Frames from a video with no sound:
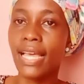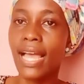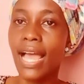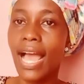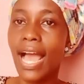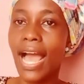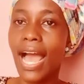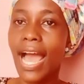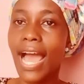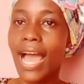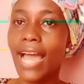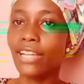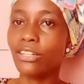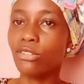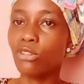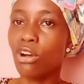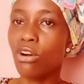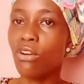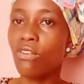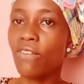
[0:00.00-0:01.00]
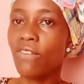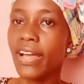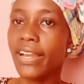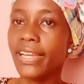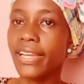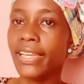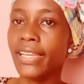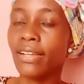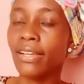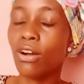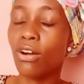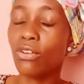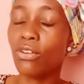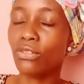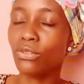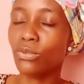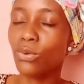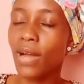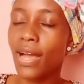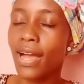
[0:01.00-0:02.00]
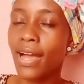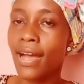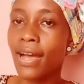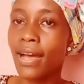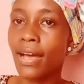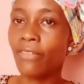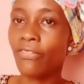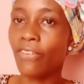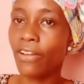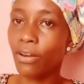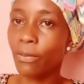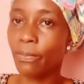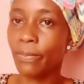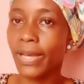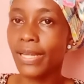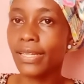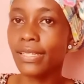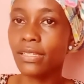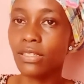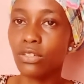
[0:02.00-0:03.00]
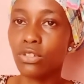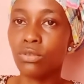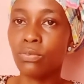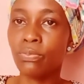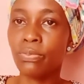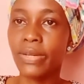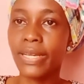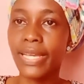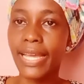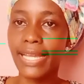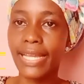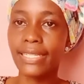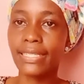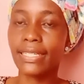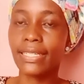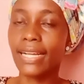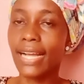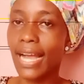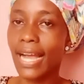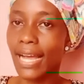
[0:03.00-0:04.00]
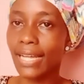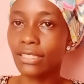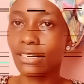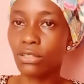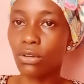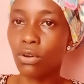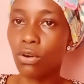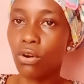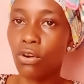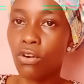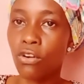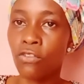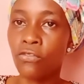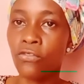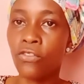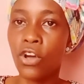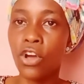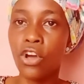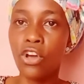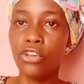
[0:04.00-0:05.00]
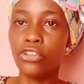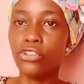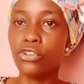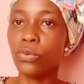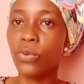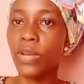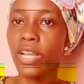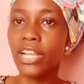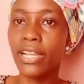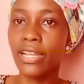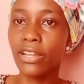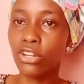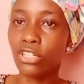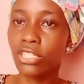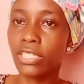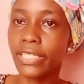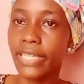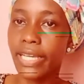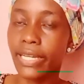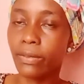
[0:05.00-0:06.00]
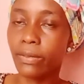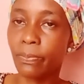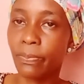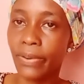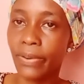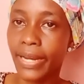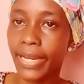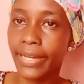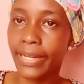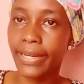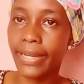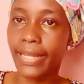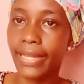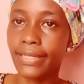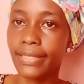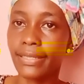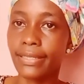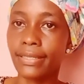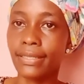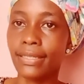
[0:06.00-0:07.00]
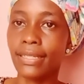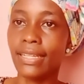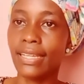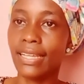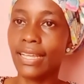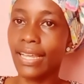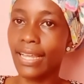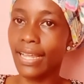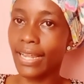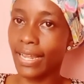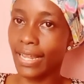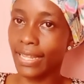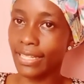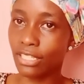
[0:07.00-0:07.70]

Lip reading: and your ovary, your fallopian tube get cut off, you will not get pregnant. So